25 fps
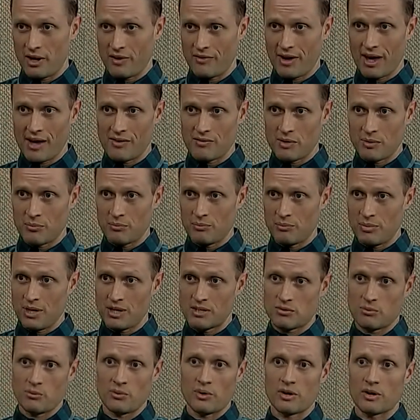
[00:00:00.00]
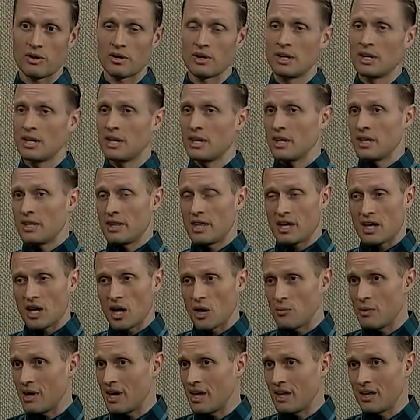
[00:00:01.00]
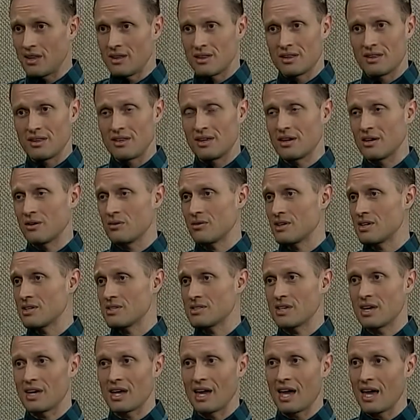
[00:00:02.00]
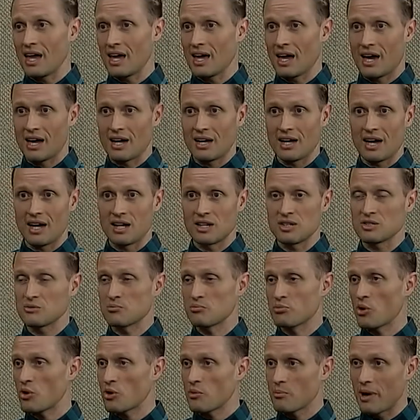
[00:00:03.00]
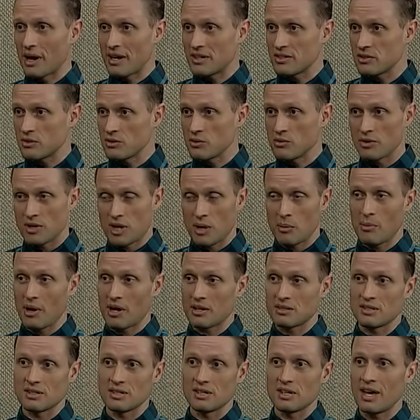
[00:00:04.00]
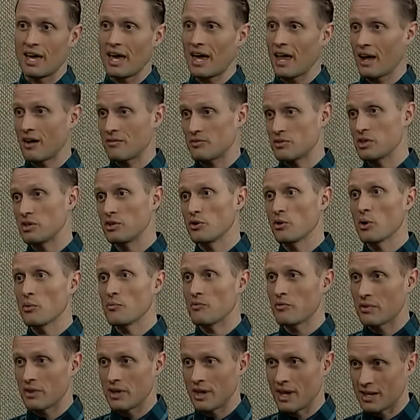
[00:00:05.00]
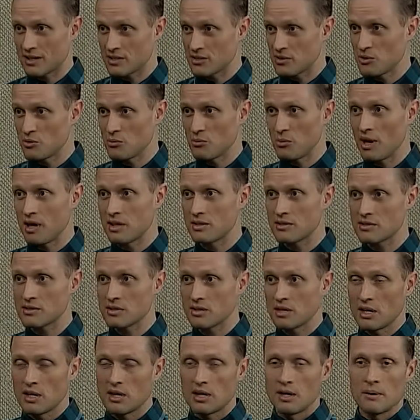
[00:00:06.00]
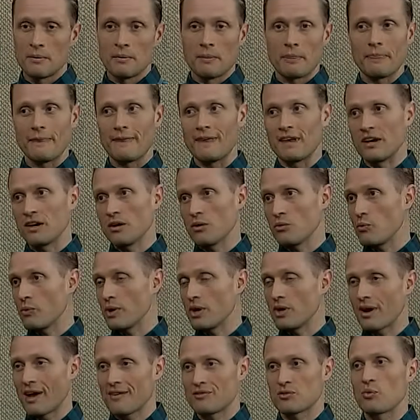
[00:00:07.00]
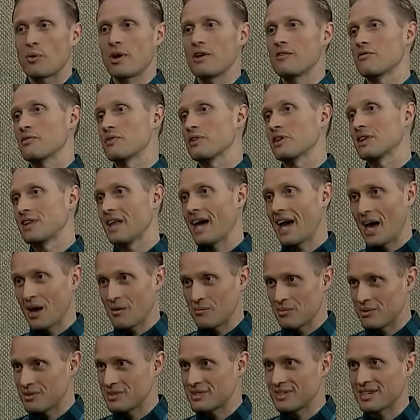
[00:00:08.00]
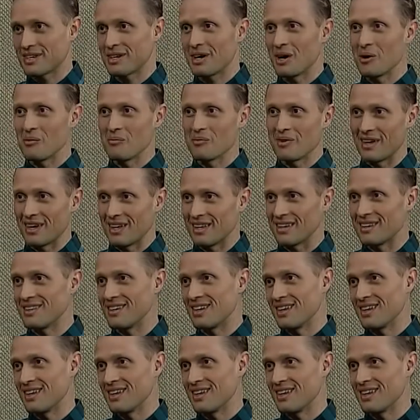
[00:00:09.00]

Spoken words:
If I have a patient where they come in and they say, hey, I just broke my tooth and I'm about to head off to Europe for the next 2 months, we don't have to wait for the lab to come and